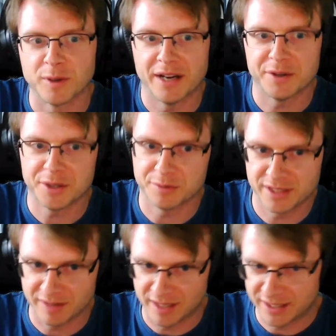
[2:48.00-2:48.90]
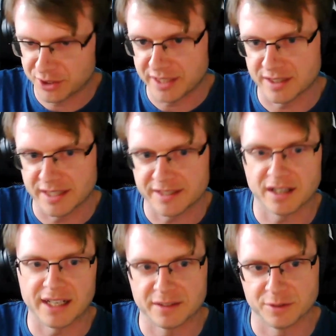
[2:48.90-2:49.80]
well, how do you serialize JSON? It's
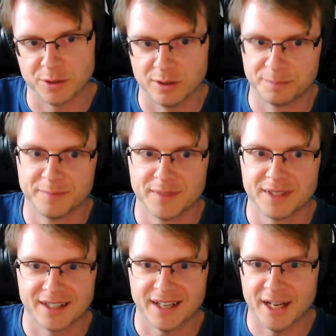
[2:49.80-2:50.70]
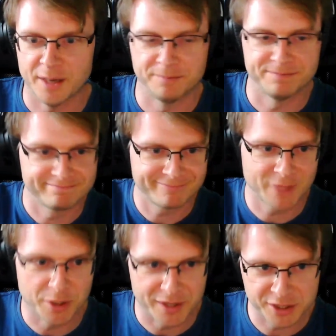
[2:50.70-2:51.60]
ugly, or
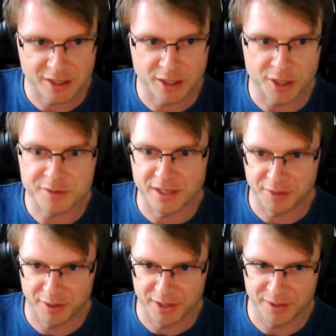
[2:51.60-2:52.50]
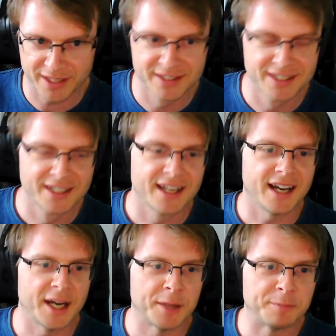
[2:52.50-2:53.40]
there's just a lot of stuff going on there.
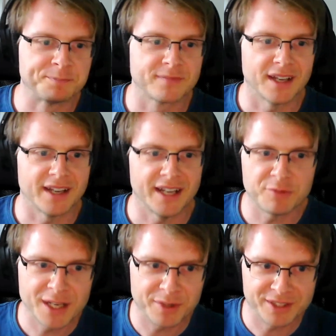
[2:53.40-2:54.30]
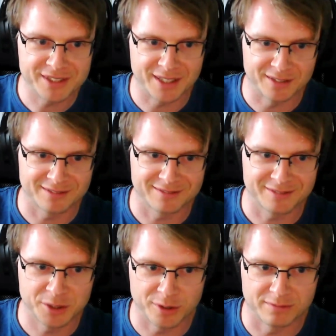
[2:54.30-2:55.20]
And I really wanted to
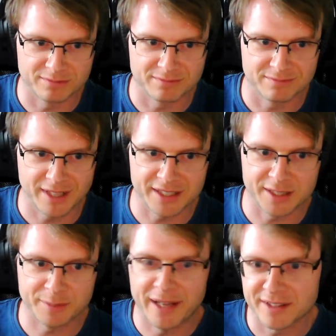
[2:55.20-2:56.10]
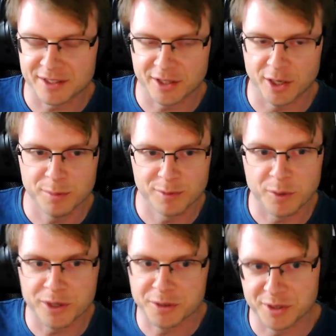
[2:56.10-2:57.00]
sort of expand the scope of
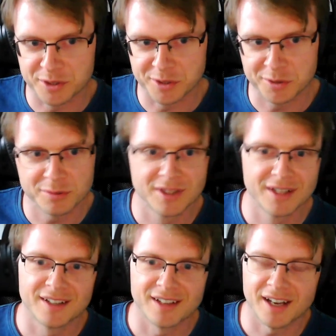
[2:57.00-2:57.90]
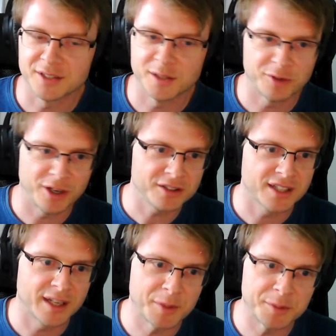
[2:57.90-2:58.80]
what you could do. So for a long
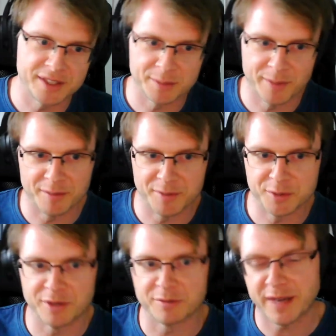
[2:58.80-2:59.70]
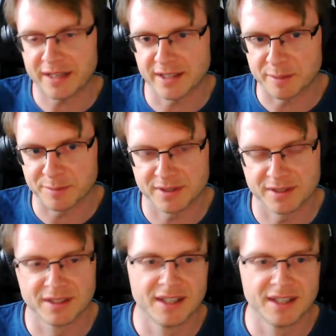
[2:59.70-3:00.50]
time, it was experiments with effect types,